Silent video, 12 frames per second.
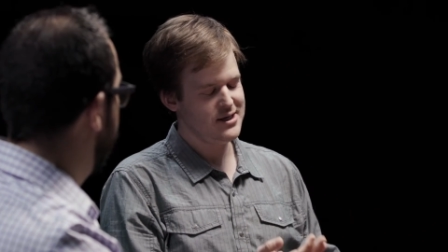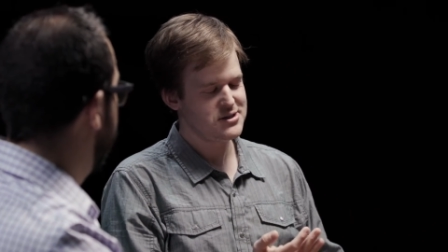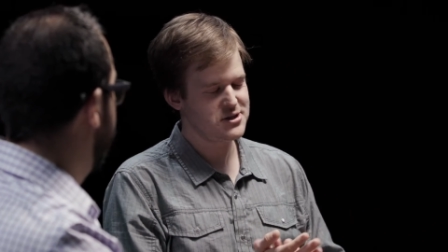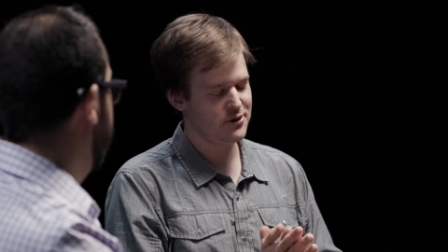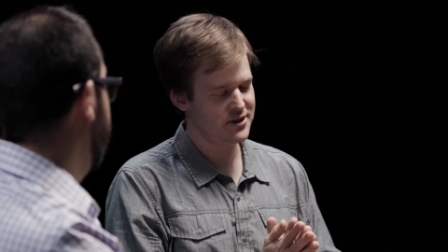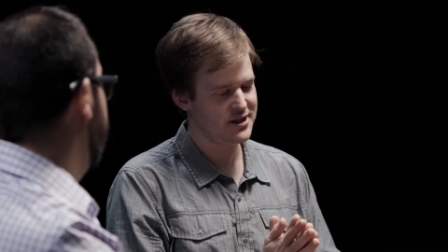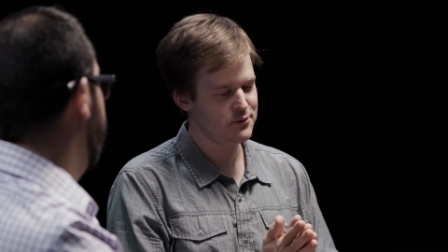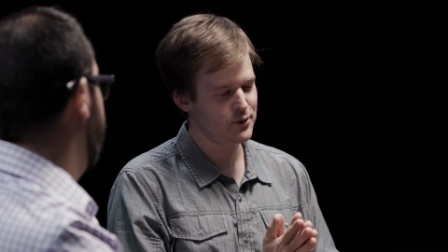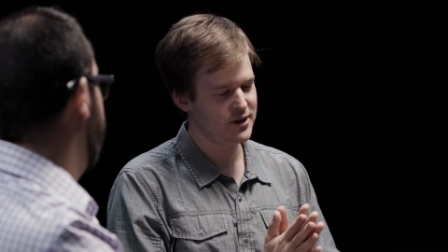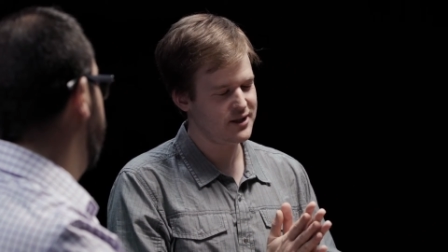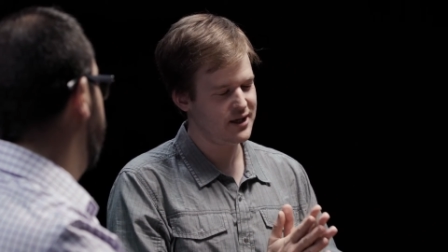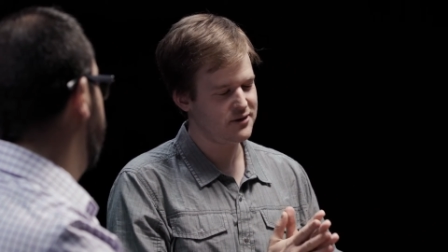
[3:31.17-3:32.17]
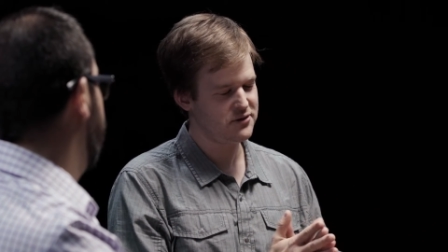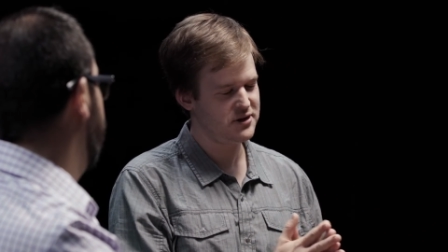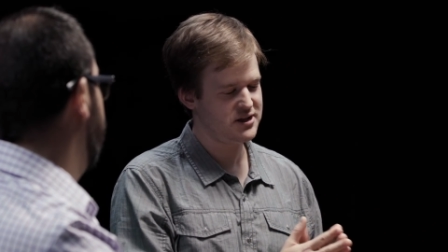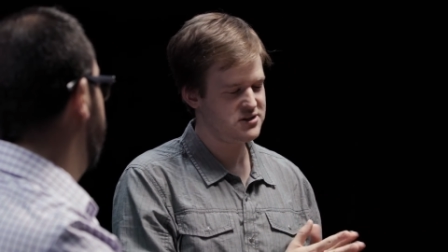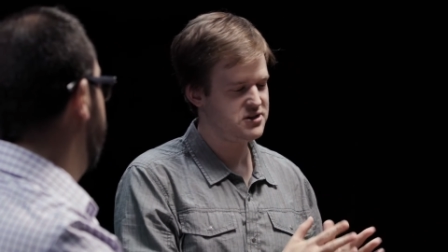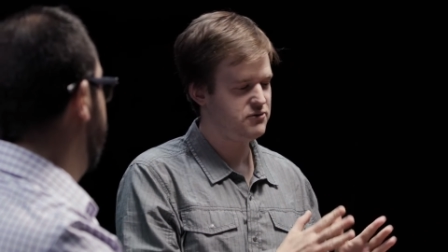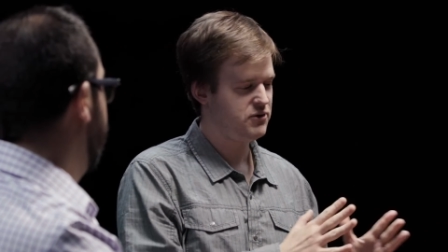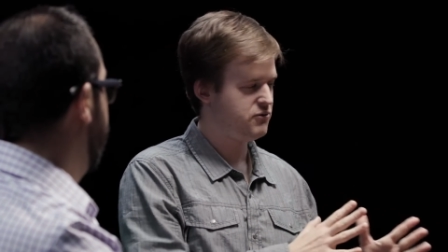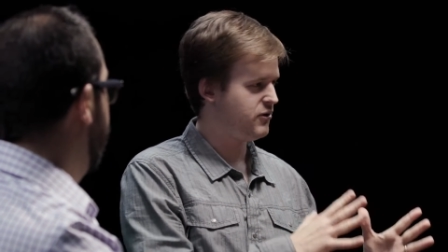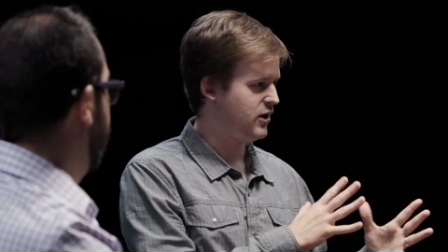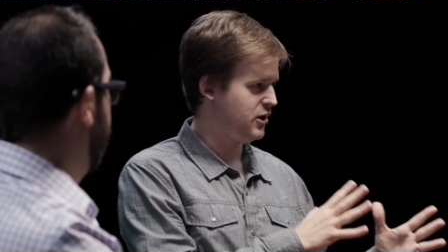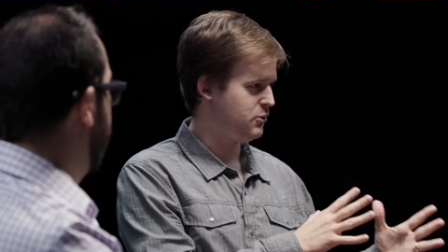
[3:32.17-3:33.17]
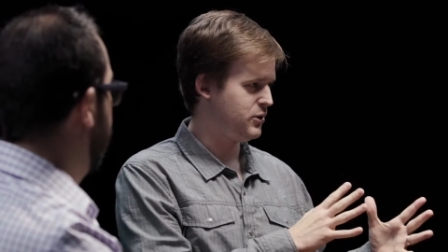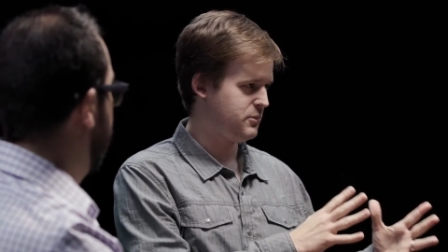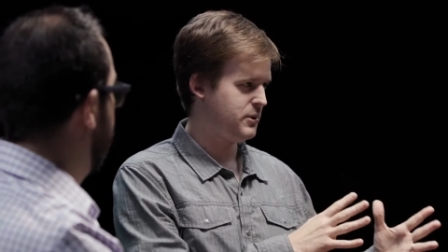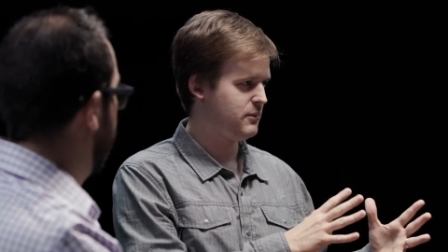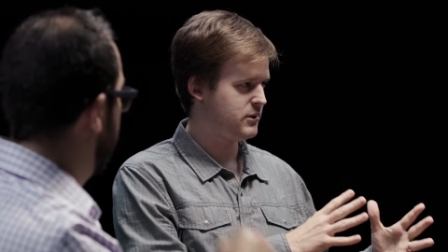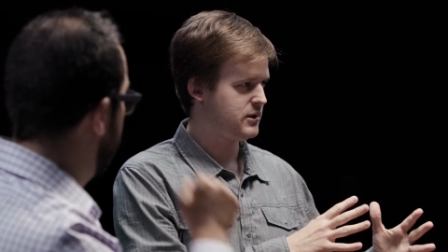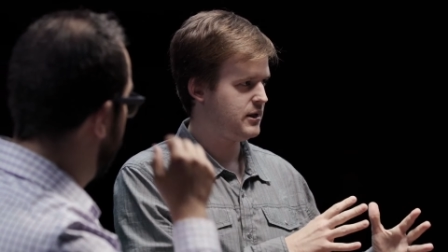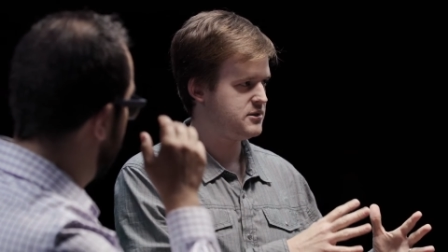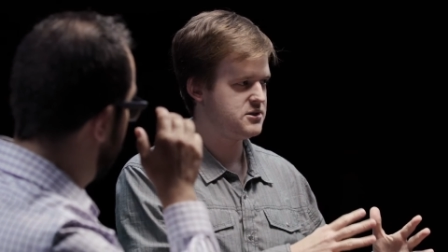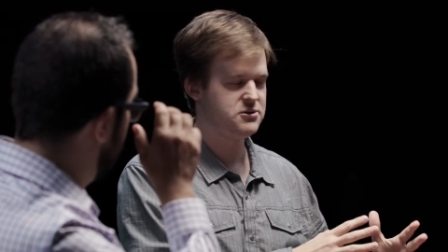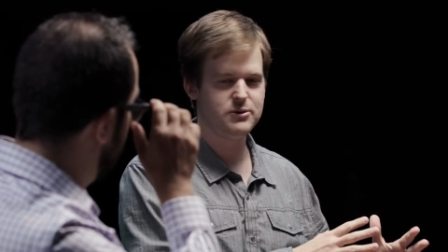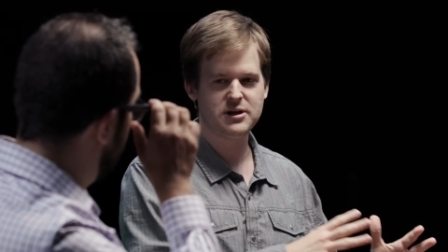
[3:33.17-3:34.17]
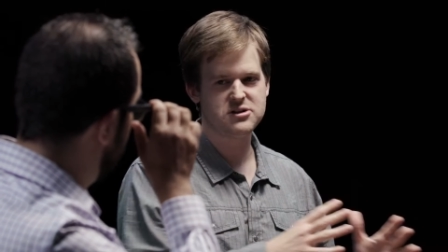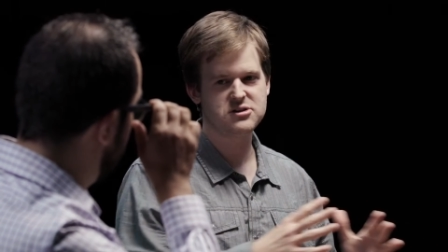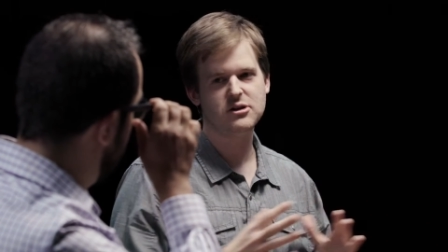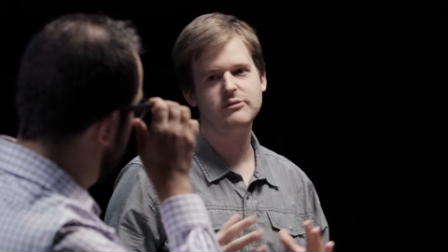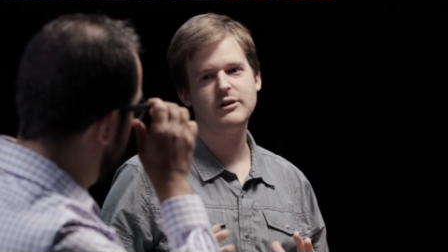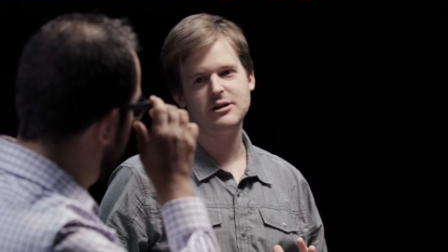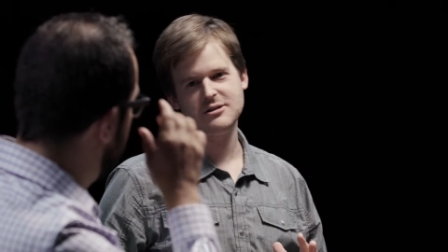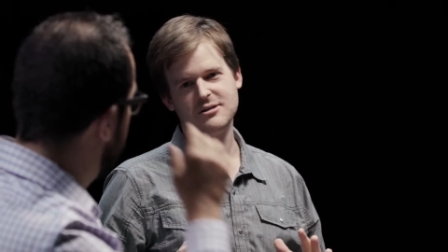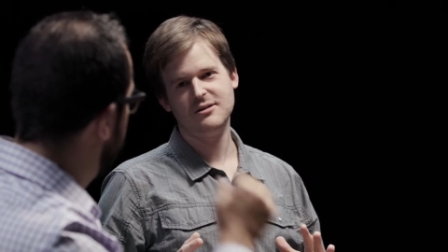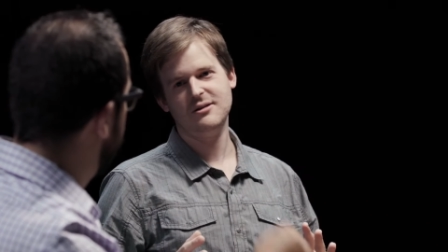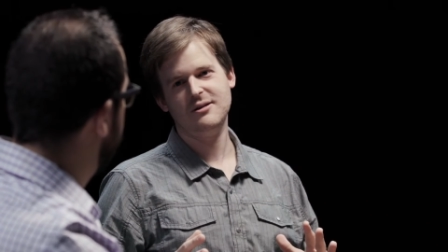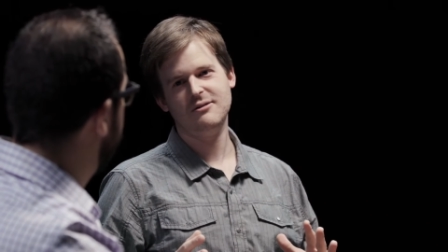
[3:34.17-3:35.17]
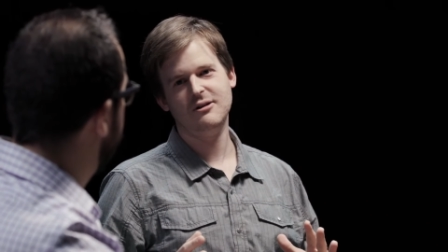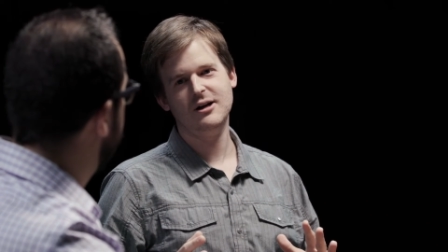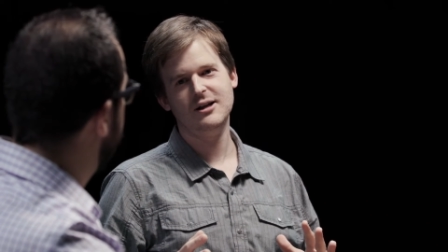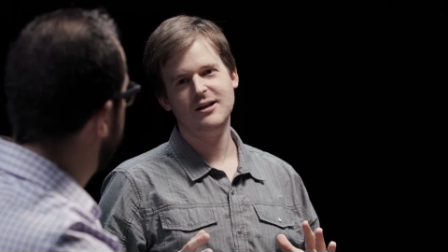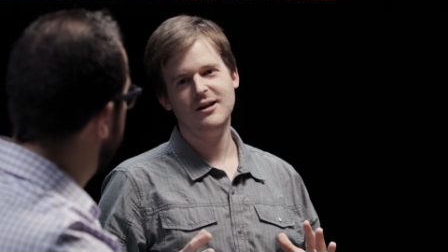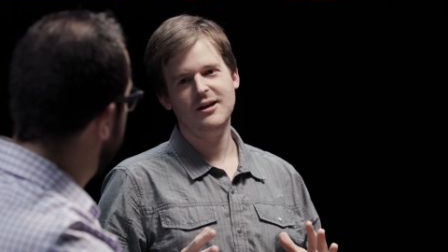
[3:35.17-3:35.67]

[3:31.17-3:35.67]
So I think one of the other things, if you follow what the public clouds are doing, is serverless, right?